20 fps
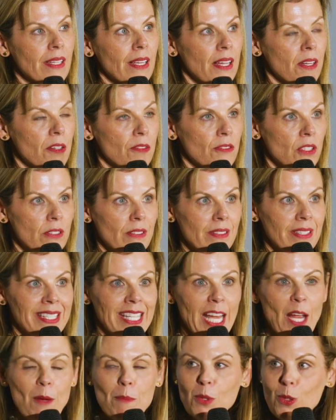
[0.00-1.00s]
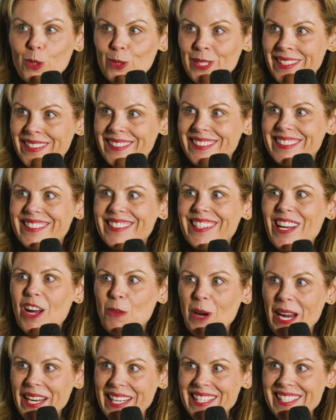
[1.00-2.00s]
of sampled a
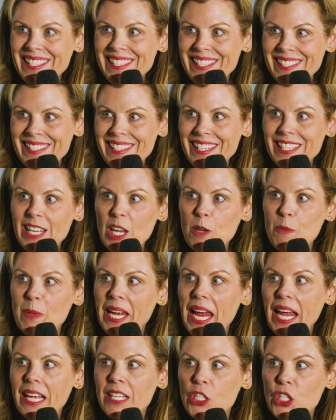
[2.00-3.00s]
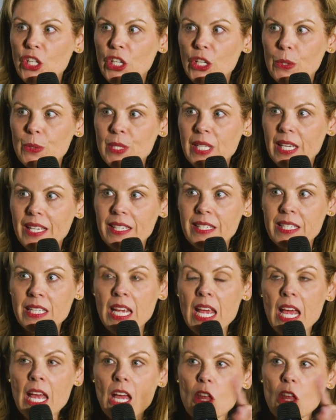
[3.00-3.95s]
writing assistant and began to use it,